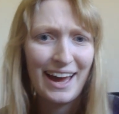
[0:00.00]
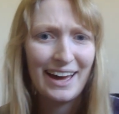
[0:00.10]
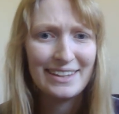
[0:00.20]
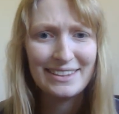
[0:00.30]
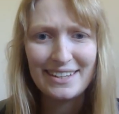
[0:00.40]

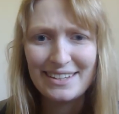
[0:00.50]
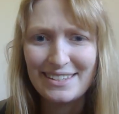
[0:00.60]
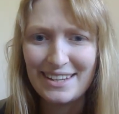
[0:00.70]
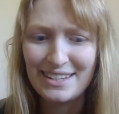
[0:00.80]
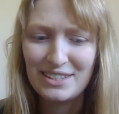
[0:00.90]
and
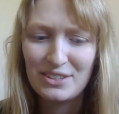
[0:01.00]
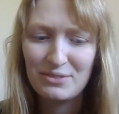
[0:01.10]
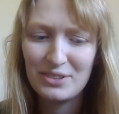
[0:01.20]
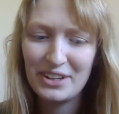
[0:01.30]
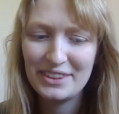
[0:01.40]
this is
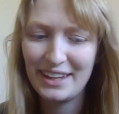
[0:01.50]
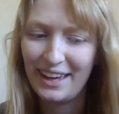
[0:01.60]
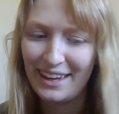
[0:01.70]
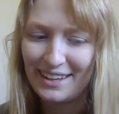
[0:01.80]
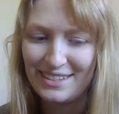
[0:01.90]
the one
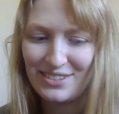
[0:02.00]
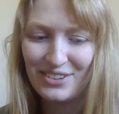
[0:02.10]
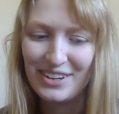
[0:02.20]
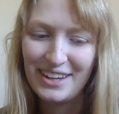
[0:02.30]
that is